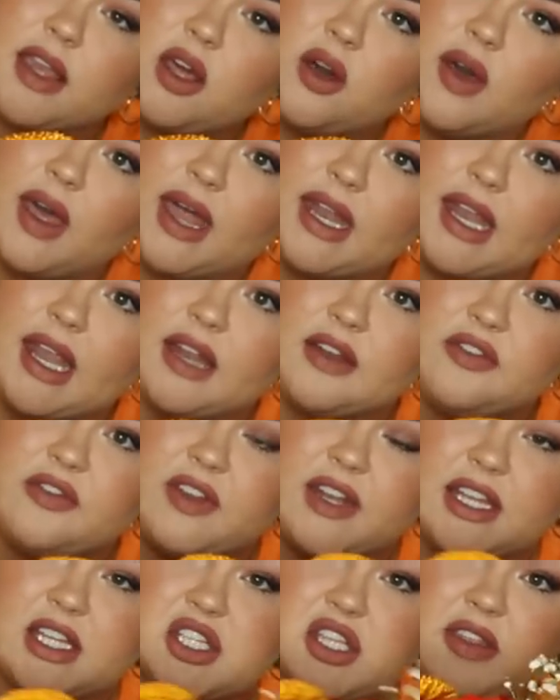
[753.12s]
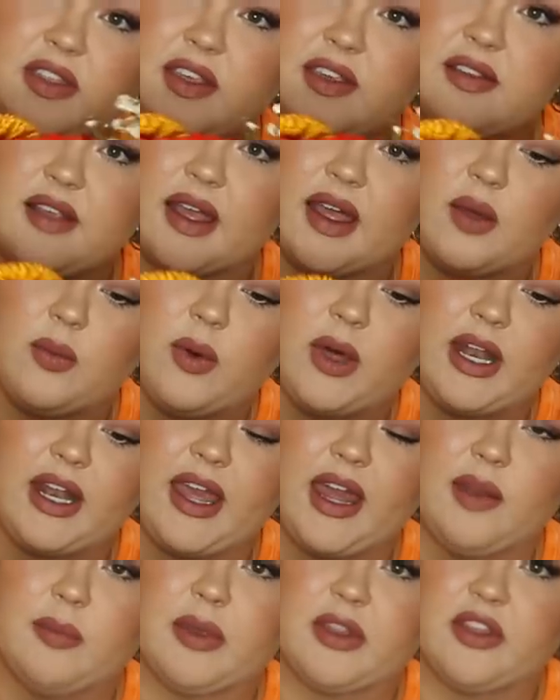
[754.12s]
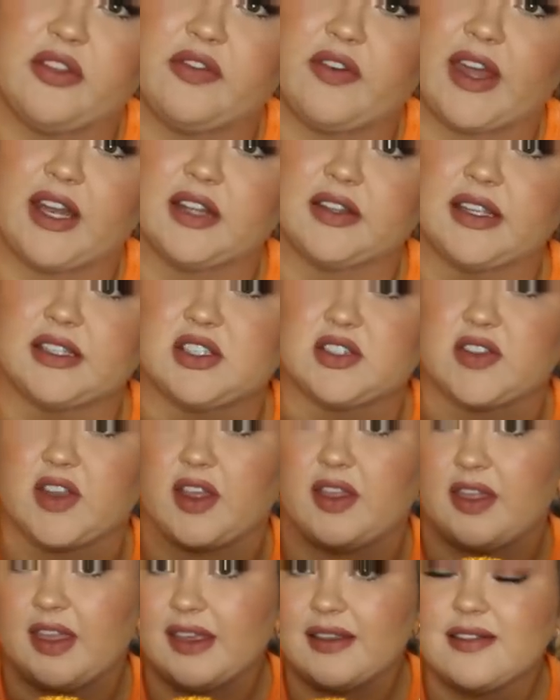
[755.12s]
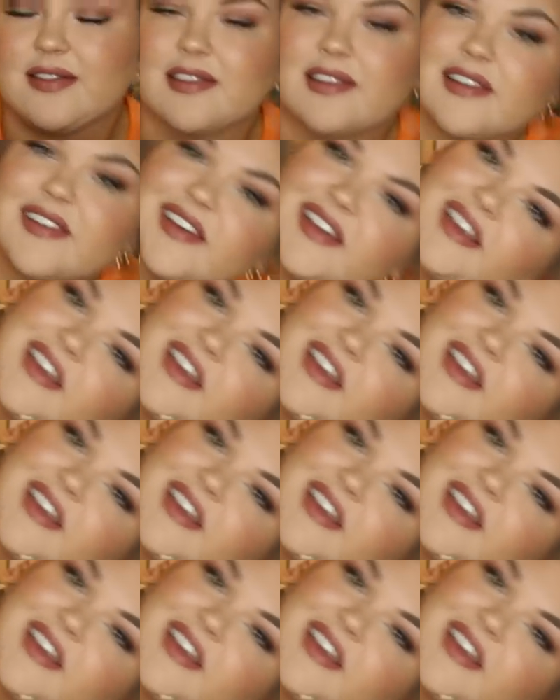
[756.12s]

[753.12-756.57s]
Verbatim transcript: and go ahead and finish the second one and kind of put the final touches on this,